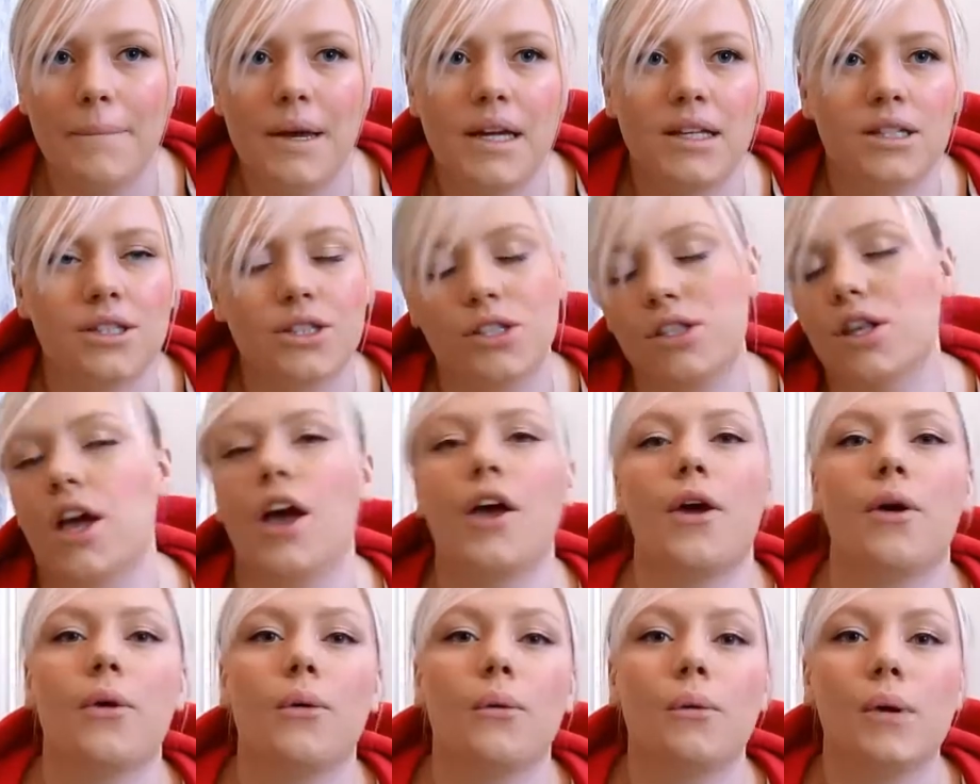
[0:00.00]

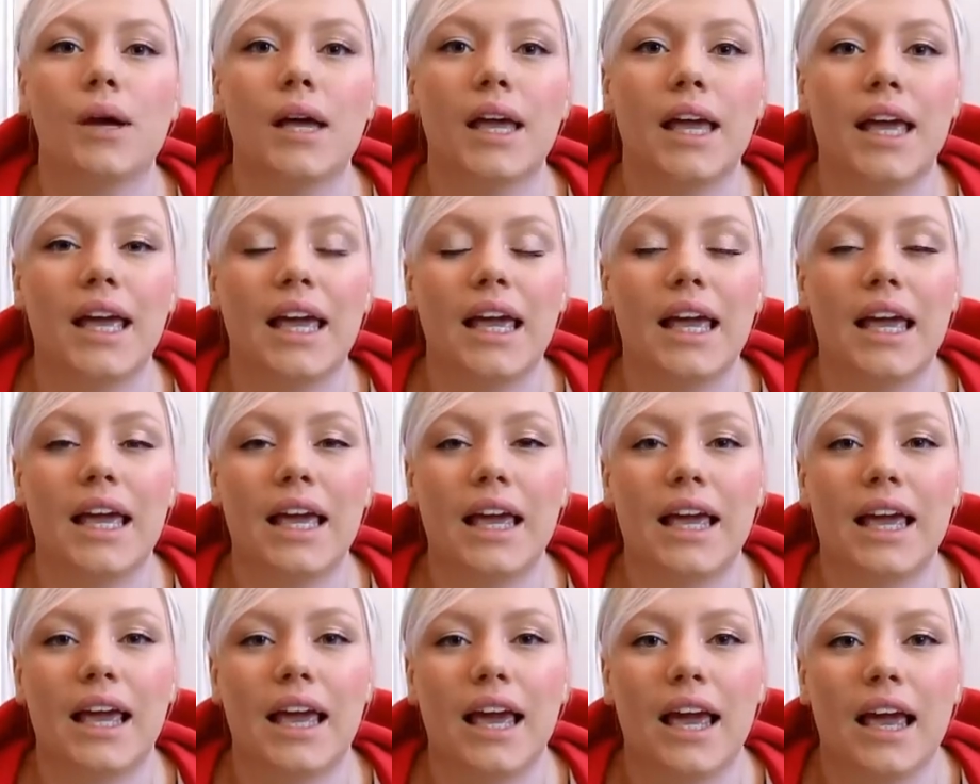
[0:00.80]
so
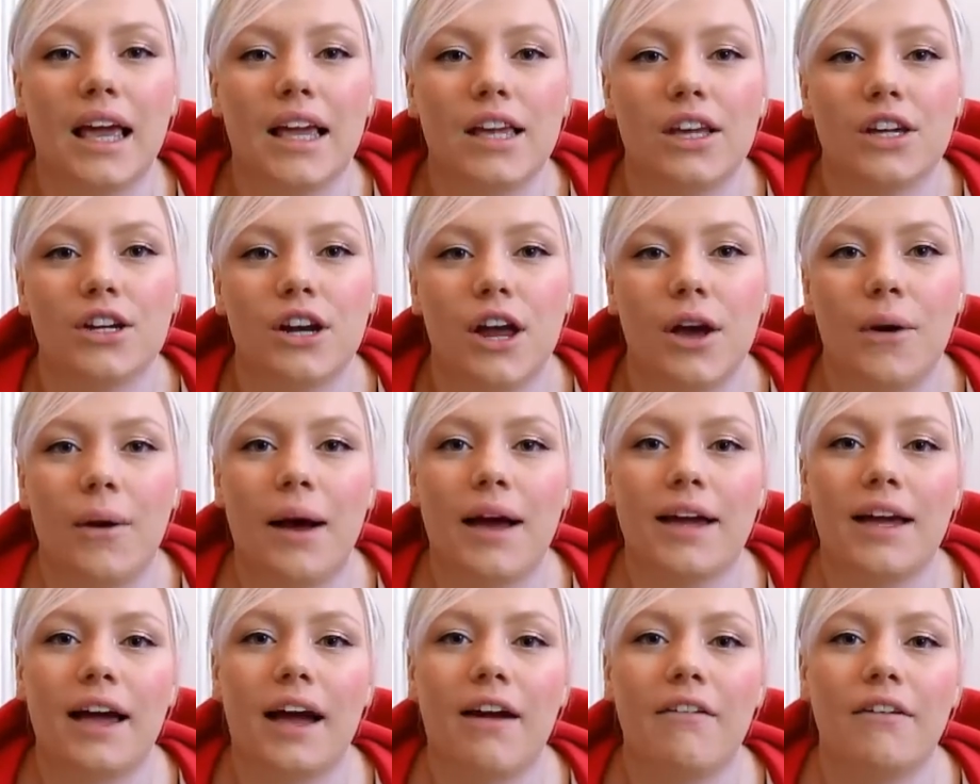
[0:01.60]
you know,
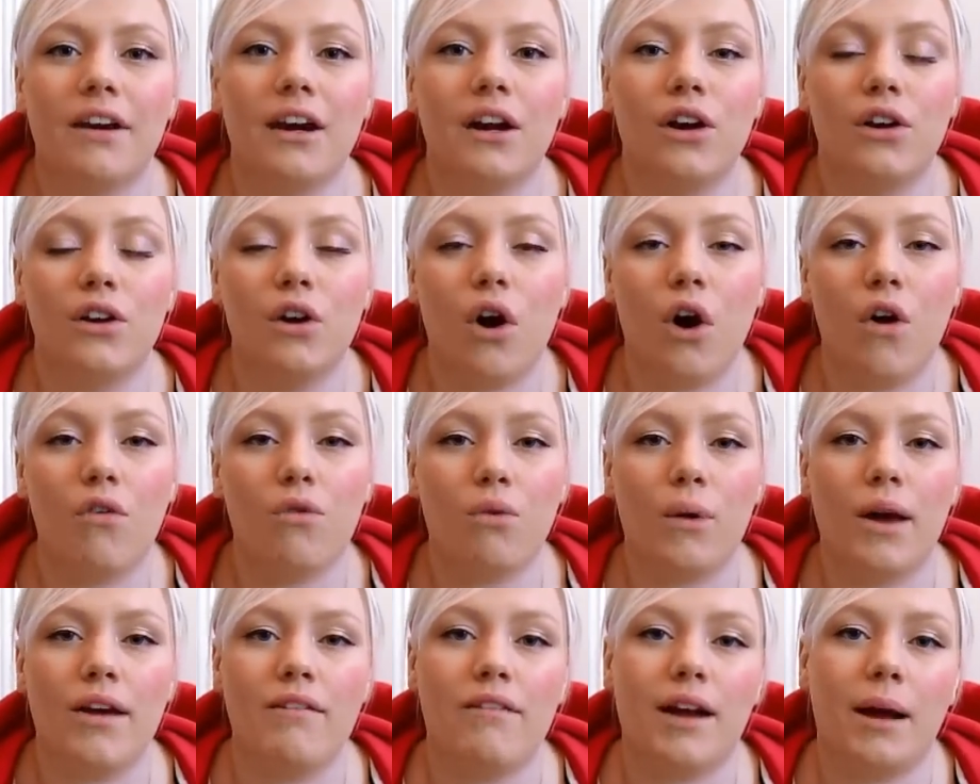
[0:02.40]
I carry a lot of
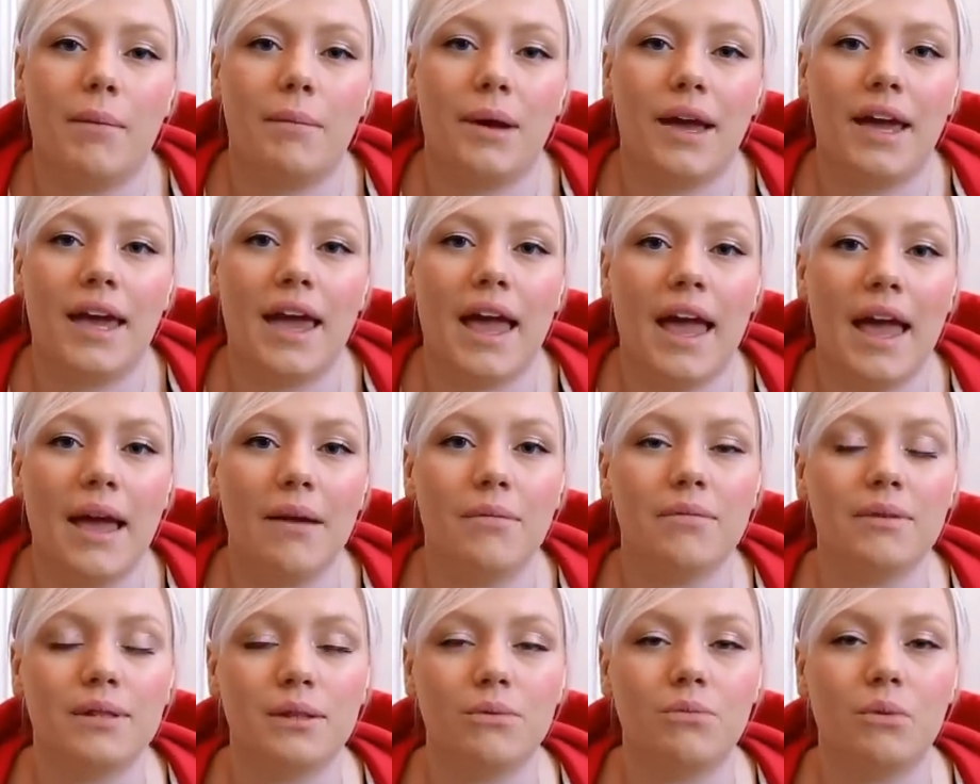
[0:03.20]
weight around my
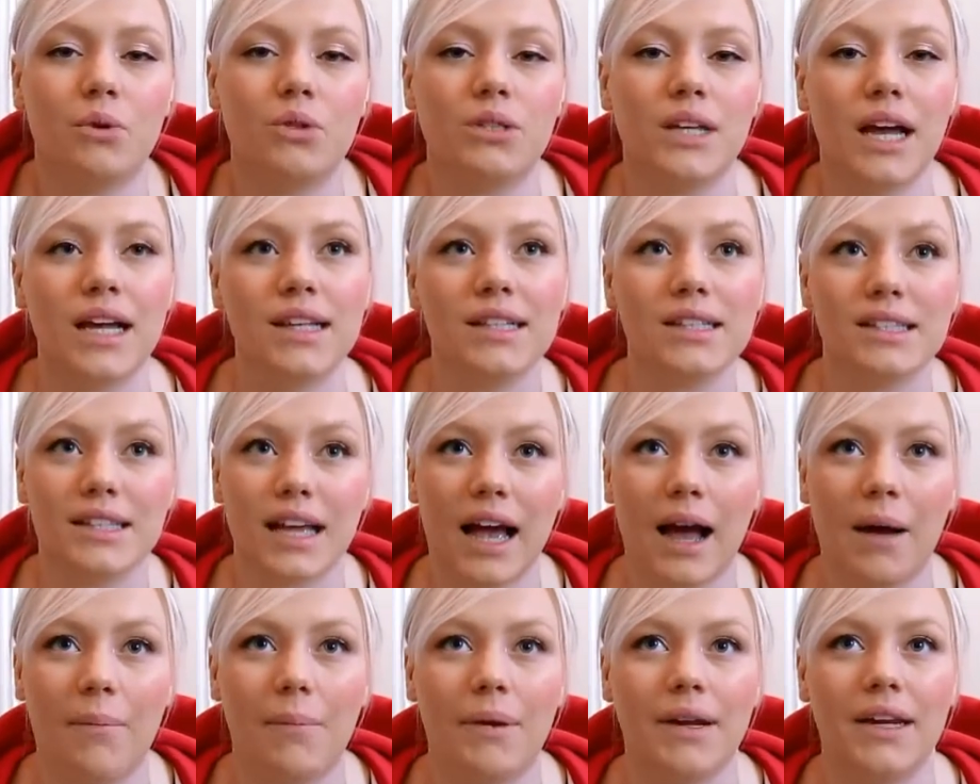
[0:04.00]
hips, and what tends to
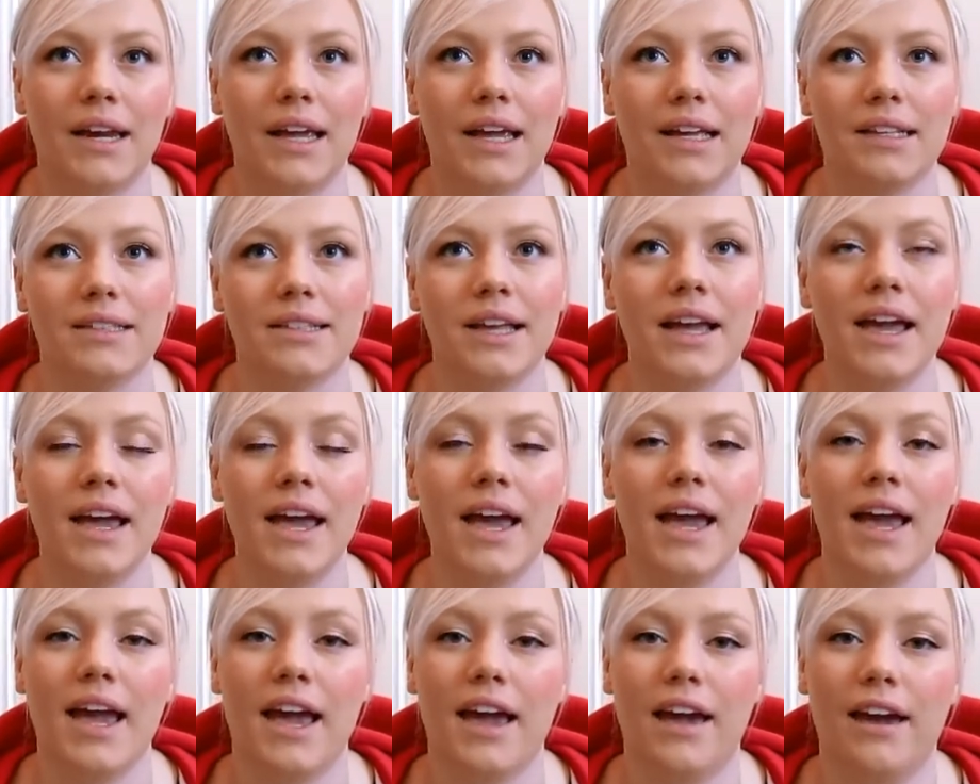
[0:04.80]
happen is
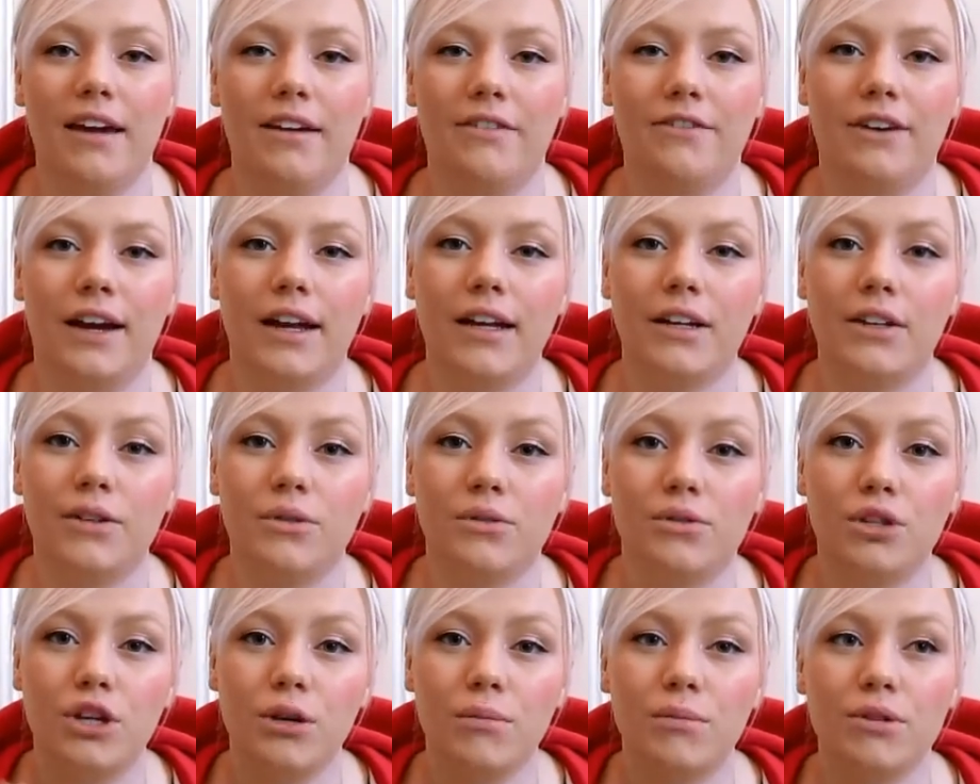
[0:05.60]
if I
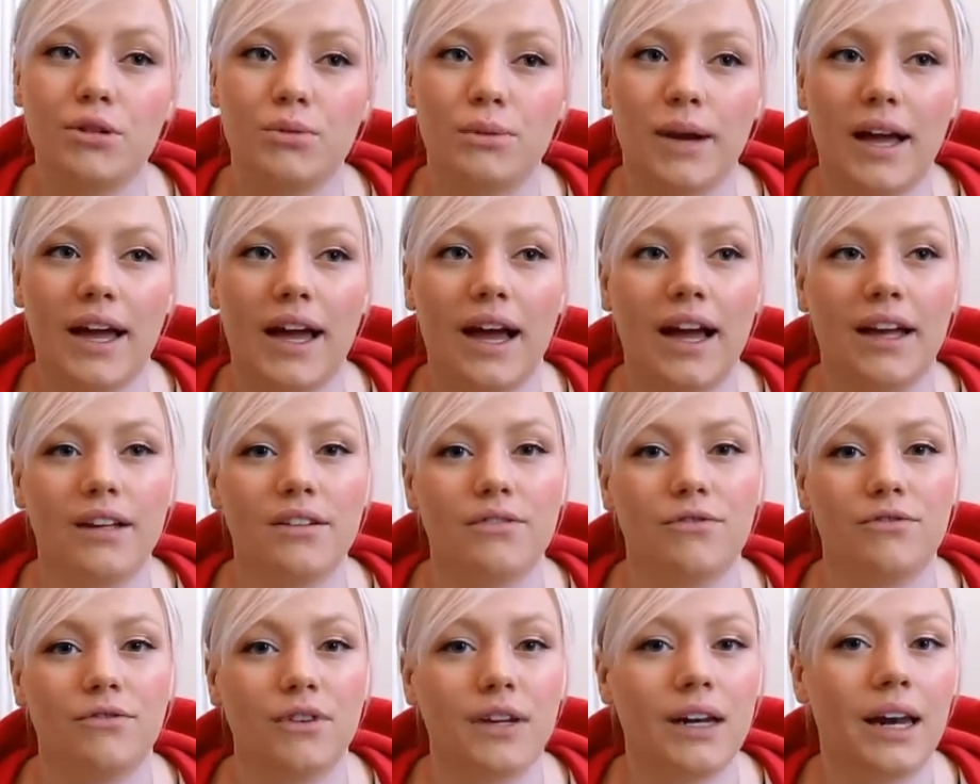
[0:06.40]
lose too much weight, I
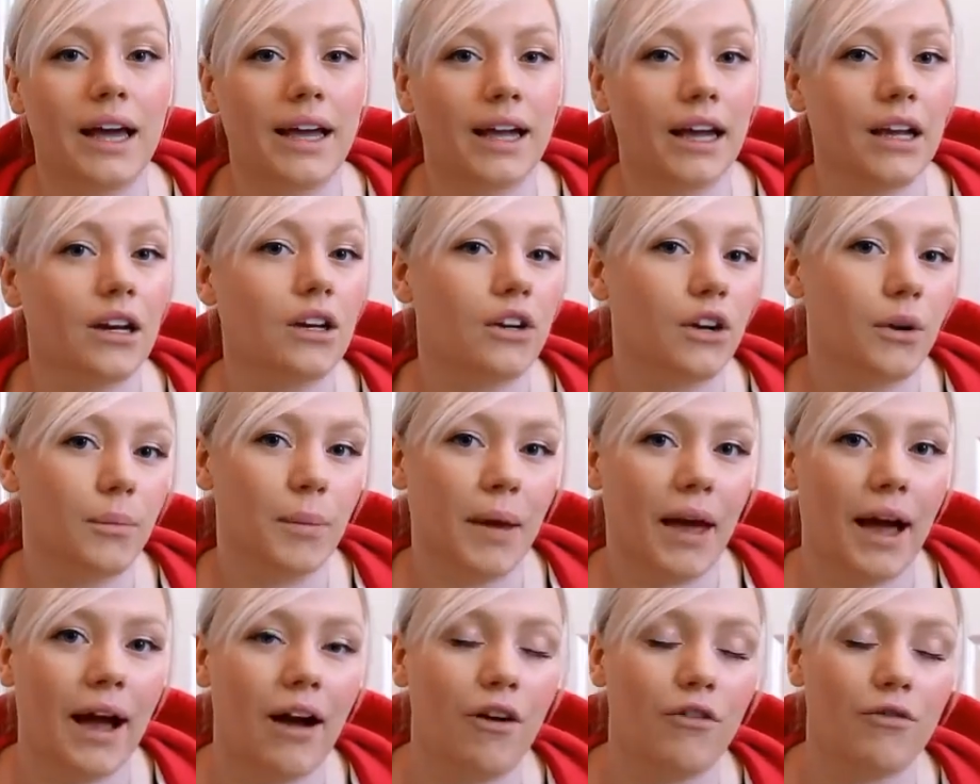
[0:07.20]
feel like I look a
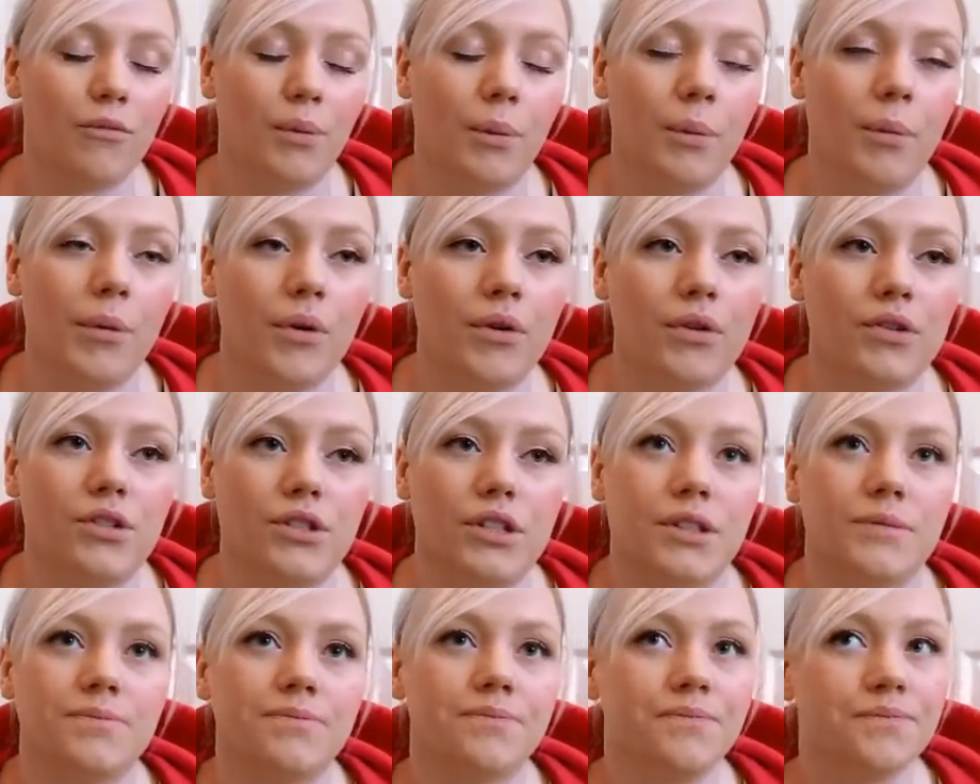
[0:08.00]
bit out of
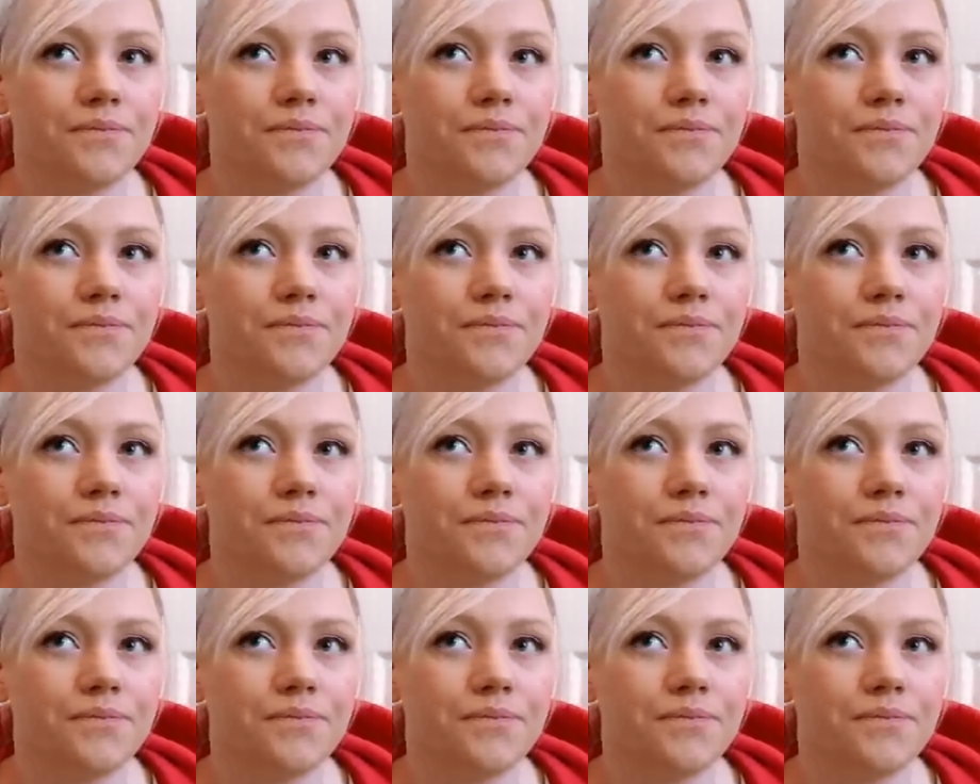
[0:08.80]
proportion.